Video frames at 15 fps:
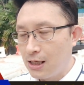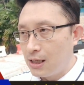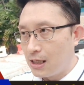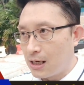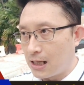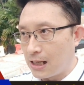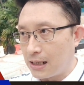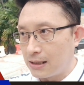
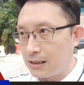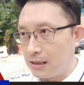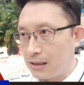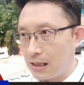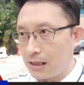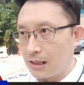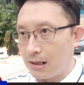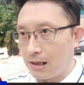uh,
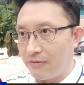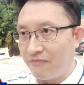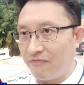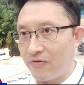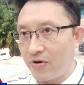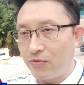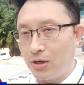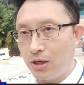uh a
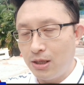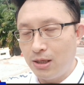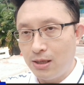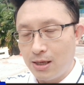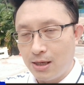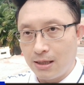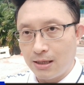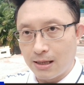very
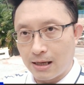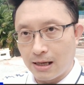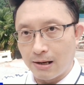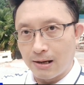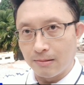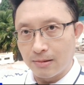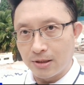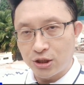
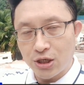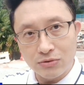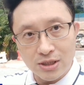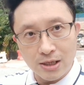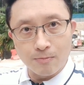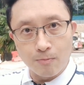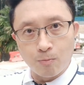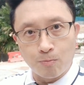uh, sheltered
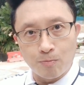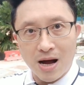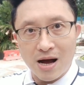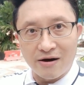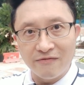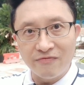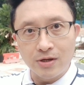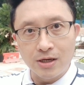
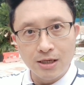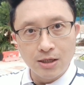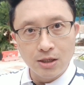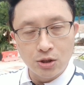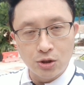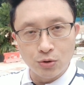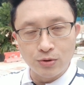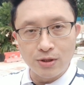path
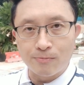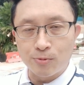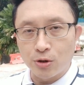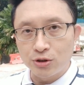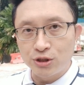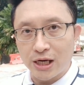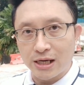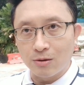to the
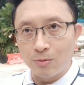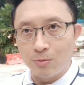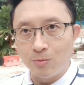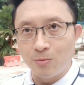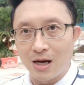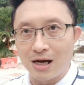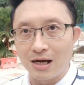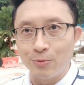project
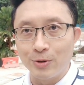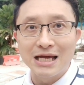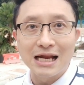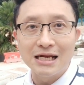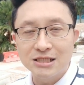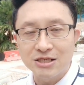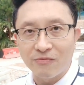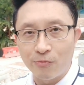uh,
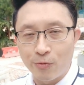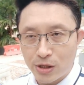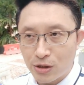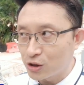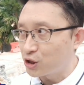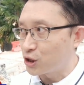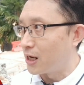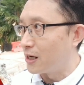regardless of rain or
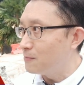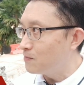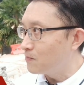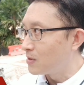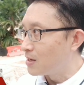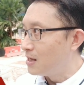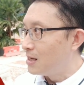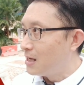shine.
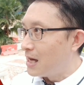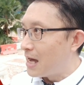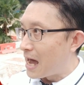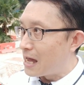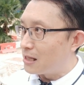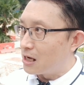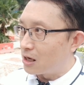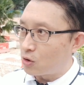
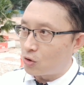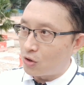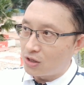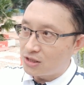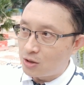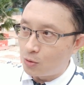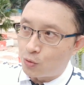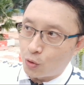And across
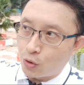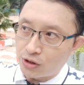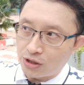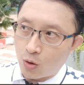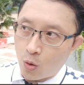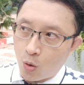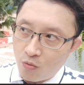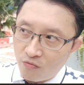the road
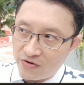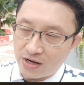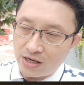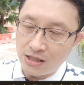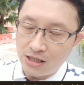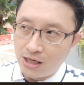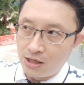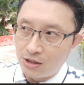over
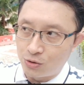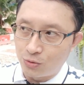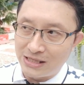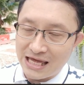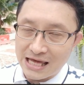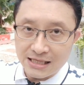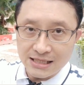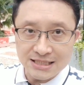to the
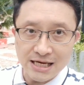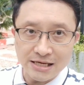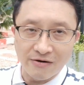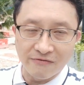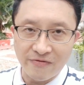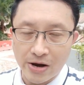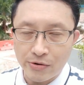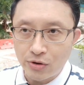other side of
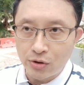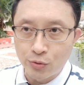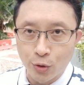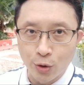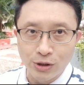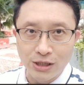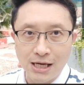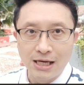Farrer
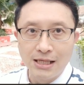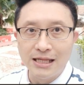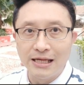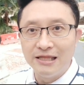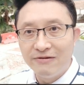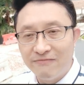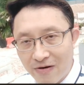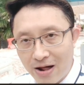Road, the
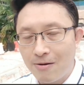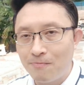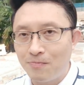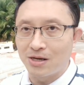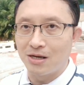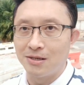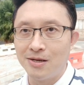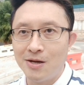
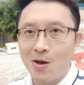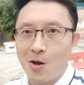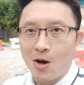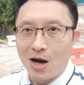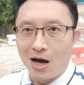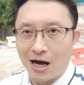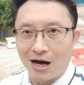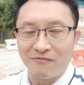developer
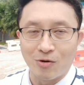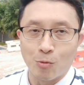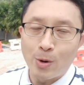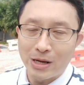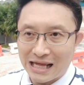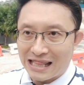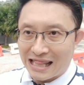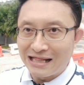uh, from what
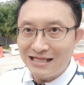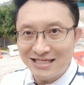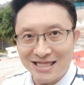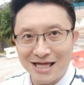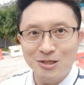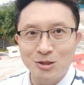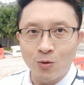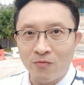I
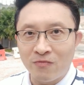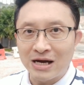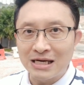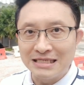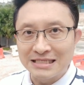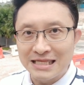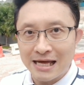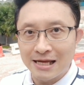understand so far
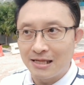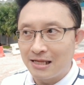is that